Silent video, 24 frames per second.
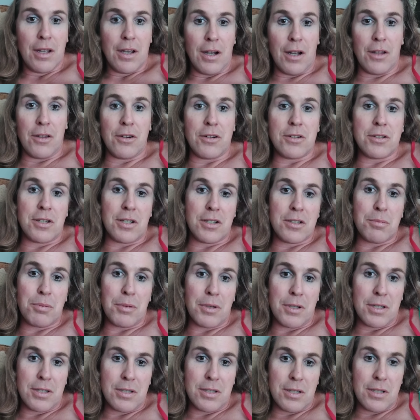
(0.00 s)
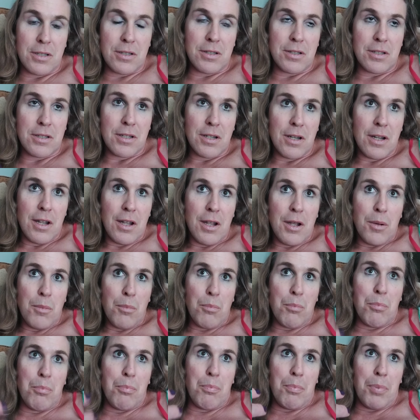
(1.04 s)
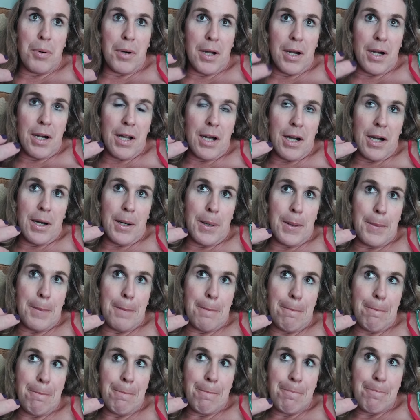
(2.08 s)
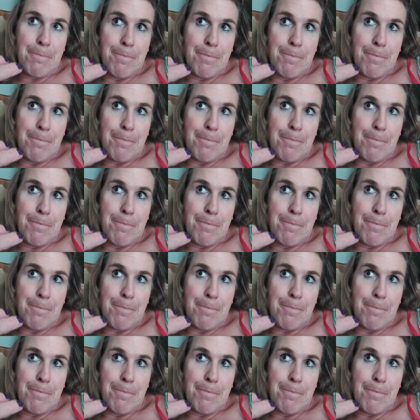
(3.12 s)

other such places. But um,